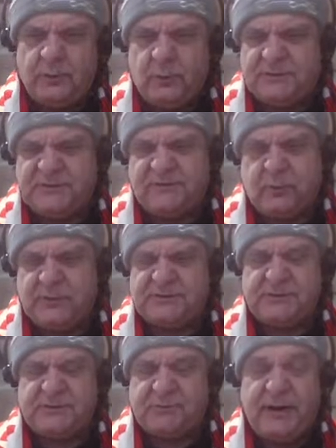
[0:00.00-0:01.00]
which of
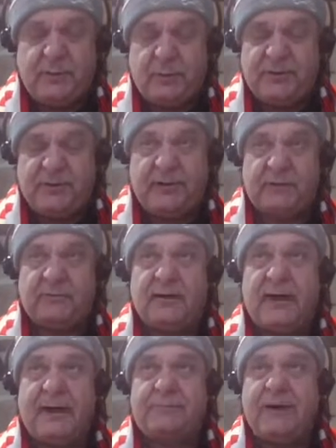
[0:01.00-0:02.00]
course is right where their
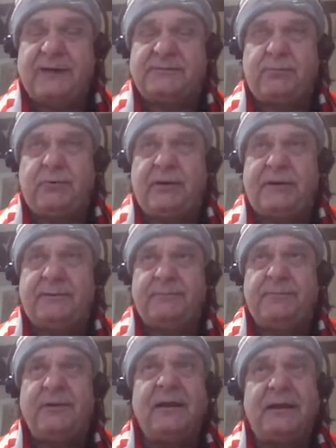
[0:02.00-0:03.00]
price point
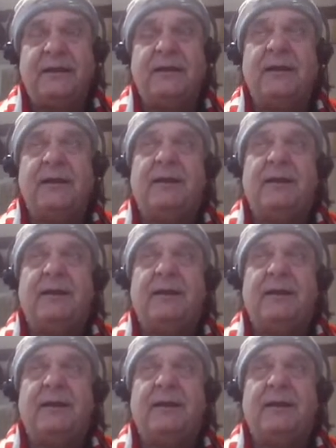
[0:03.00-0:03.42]
pinning